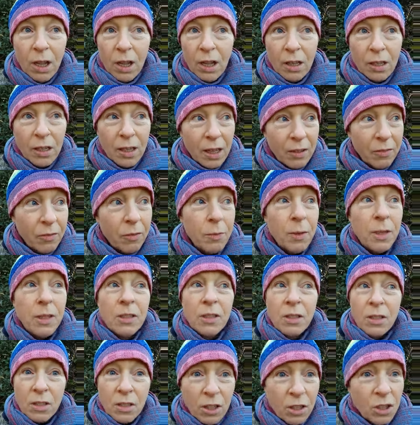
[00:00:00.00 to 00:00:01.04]
and
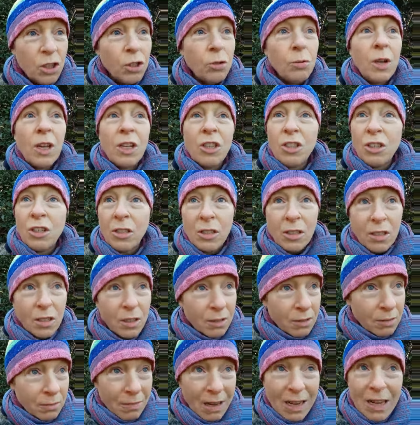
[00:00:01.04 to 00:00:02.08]
governments and situations
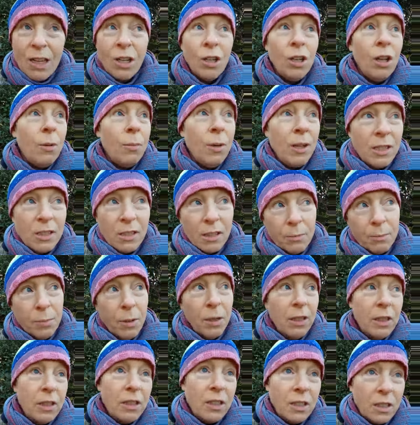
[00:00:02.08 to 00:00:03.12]
and economics and
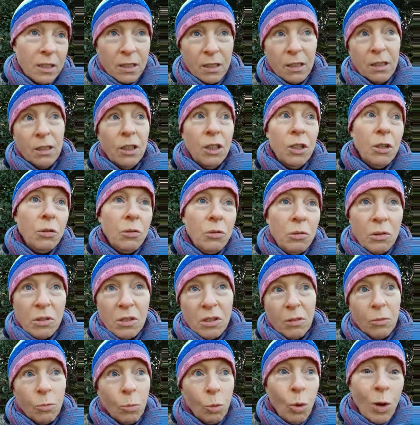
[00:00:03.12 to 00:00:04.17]
politics and news
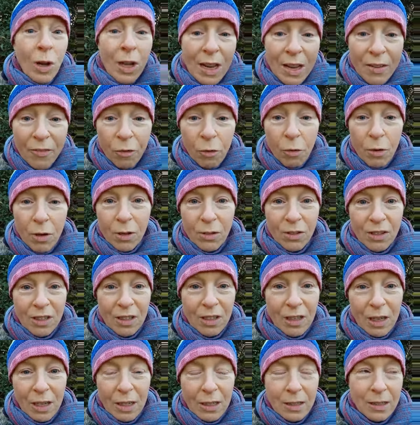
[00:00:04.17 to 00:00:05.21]
and whatever else it
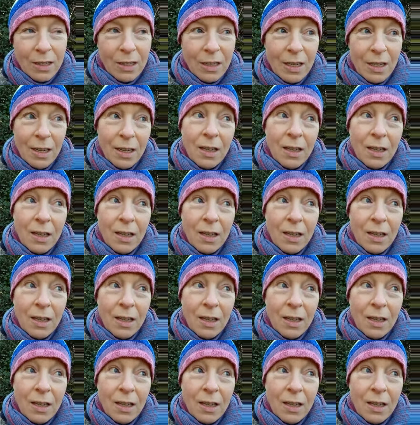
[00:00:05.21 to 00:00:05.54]
is